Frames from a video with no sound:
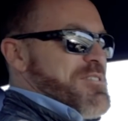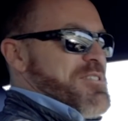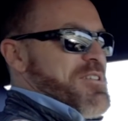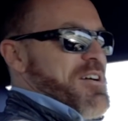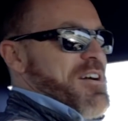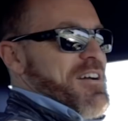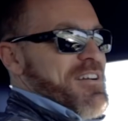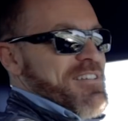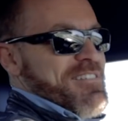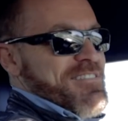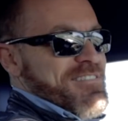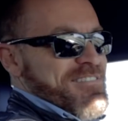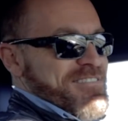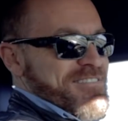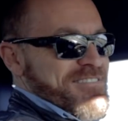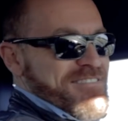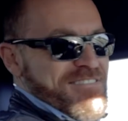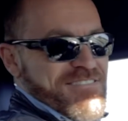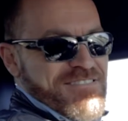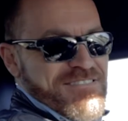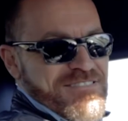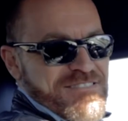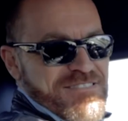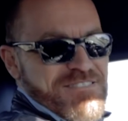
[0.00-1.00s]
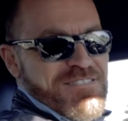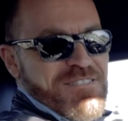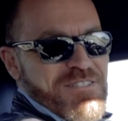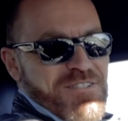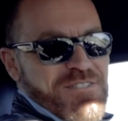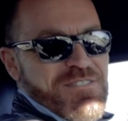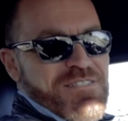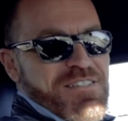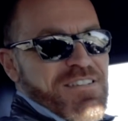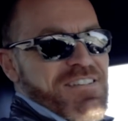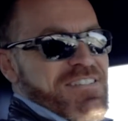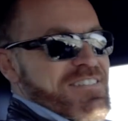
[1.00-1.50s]
it a shot. As
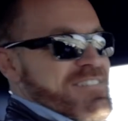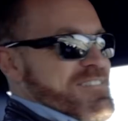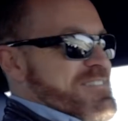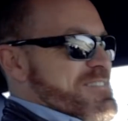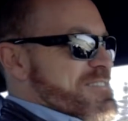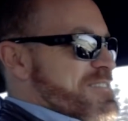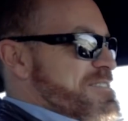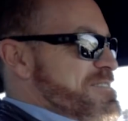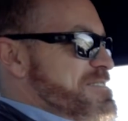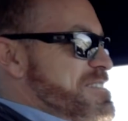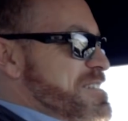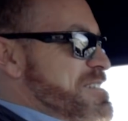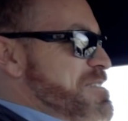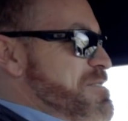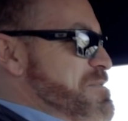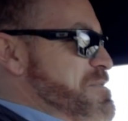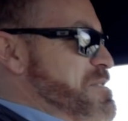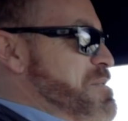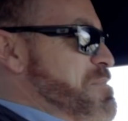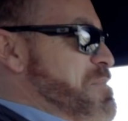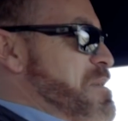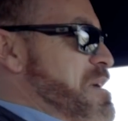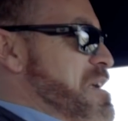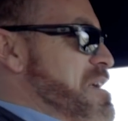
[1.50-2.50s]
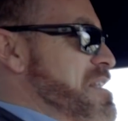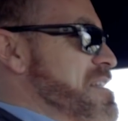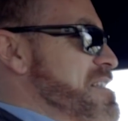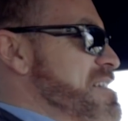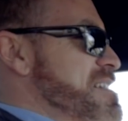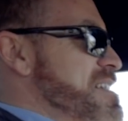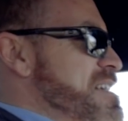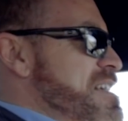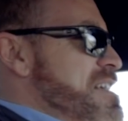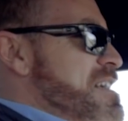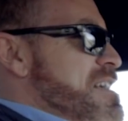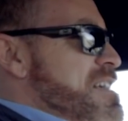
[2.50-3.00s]
long as I don't speed.
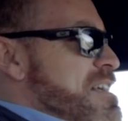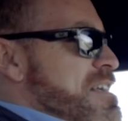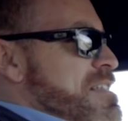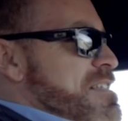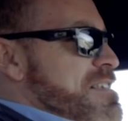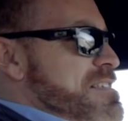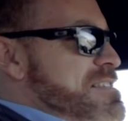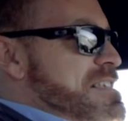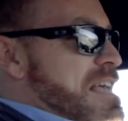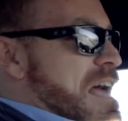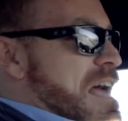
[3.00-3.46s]
The